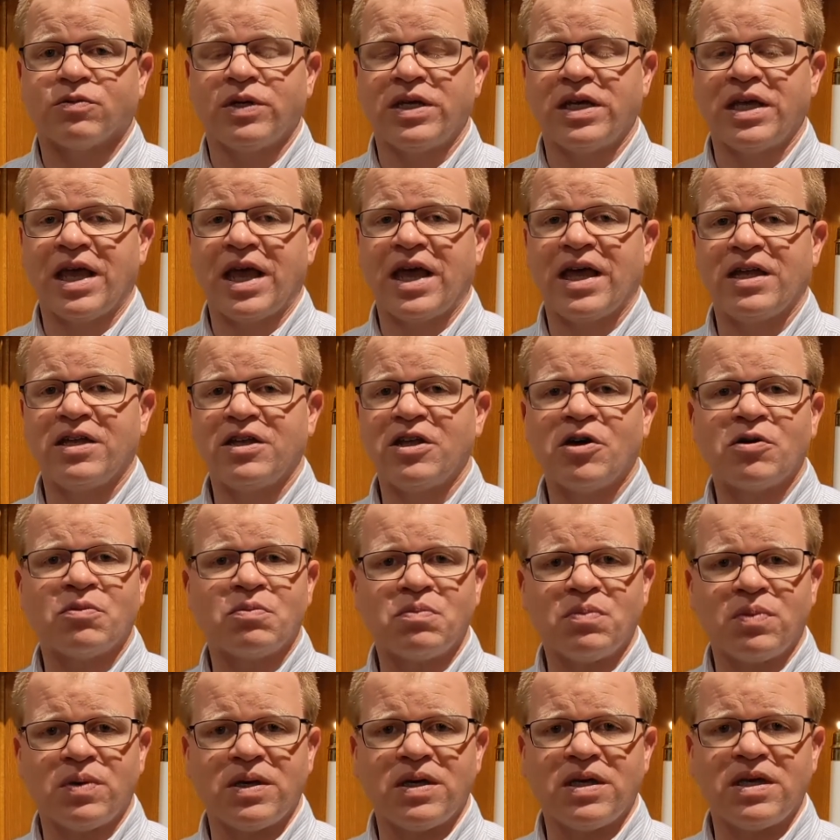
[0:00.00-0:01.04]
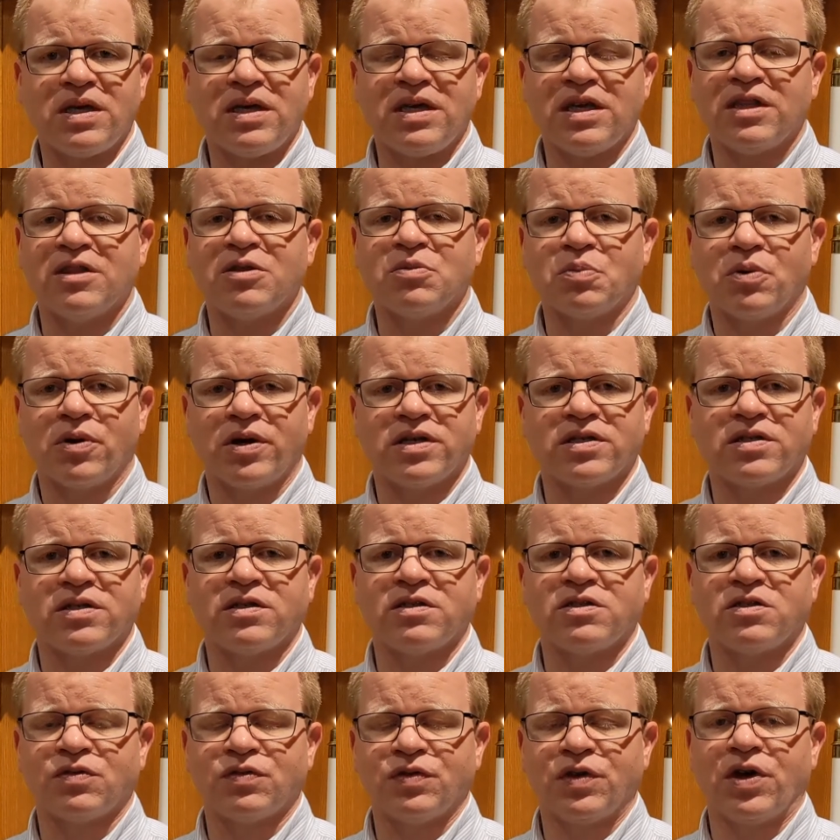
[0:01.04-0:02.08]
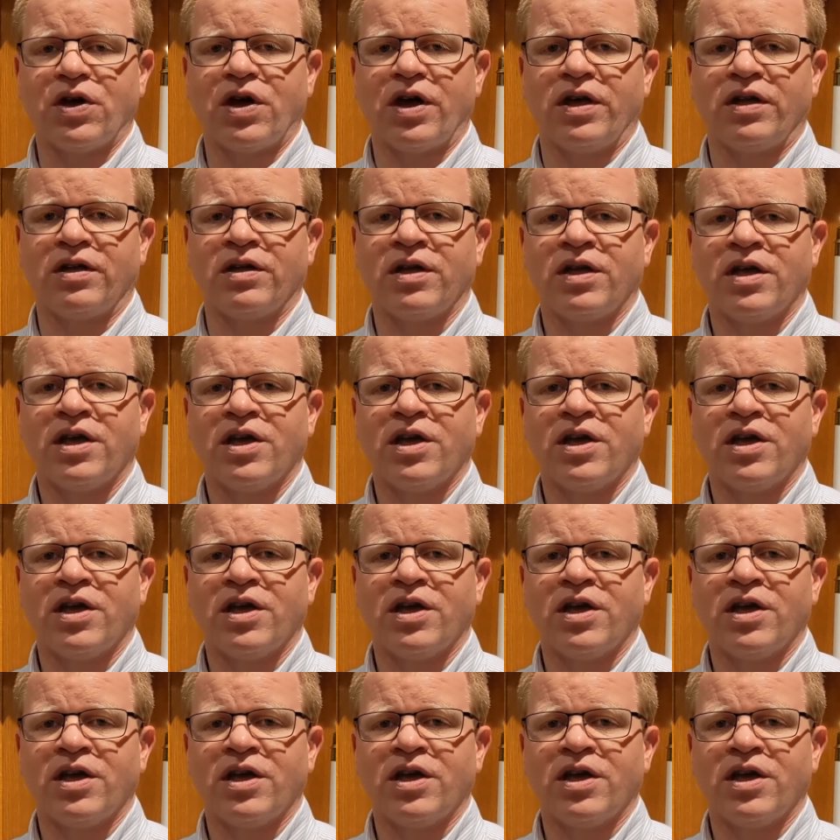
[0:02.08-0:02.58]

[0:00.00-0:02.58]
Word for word: We end up being in the presence of God